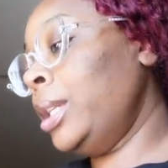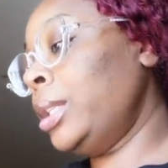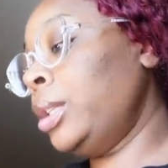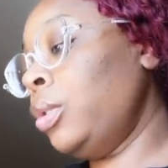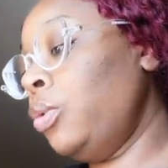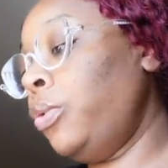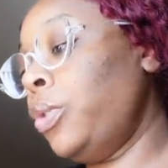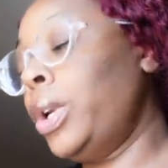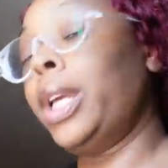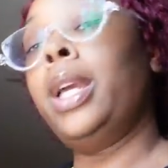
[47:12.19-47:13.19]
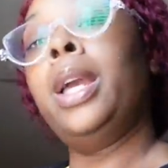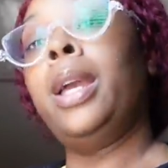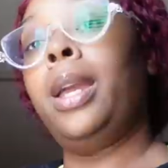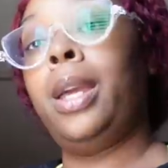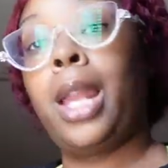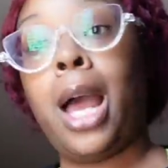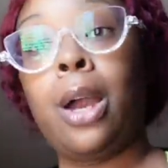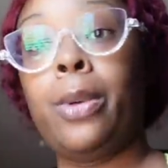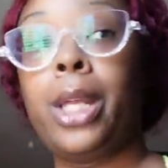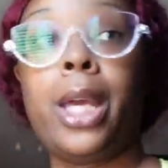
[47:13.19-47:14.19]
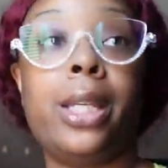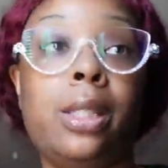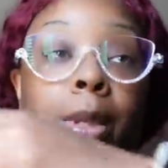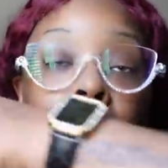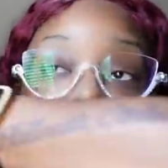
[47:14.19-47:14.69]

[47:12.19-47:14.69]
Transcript: is 2:40, and i already can't smell